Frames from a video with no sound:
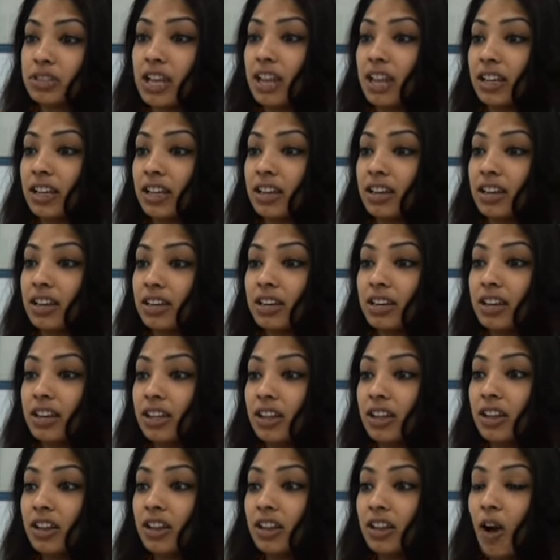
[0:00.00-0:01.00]
Like, and
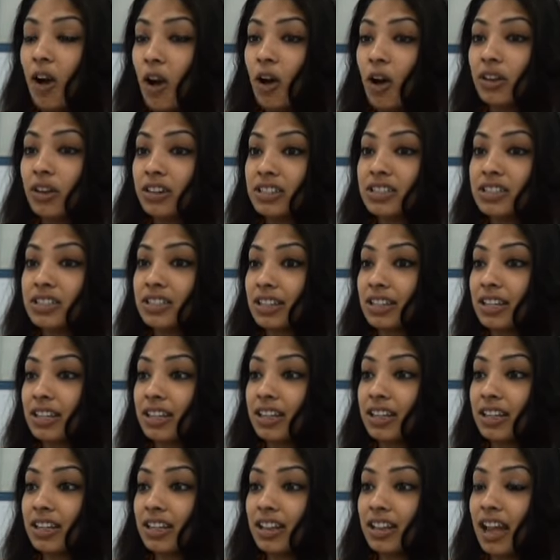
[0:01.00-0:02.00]

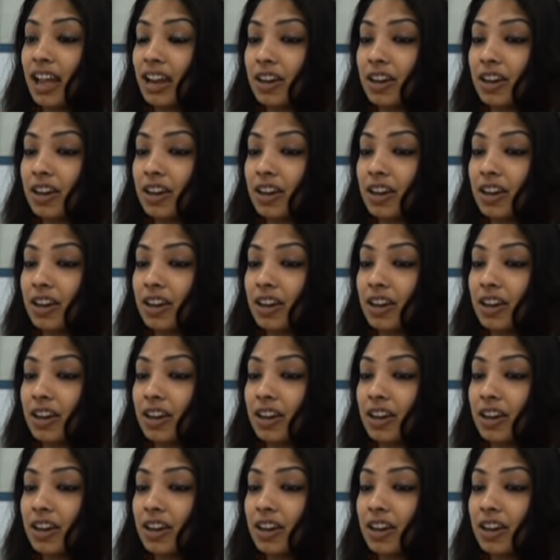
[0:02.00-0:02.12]
honestly,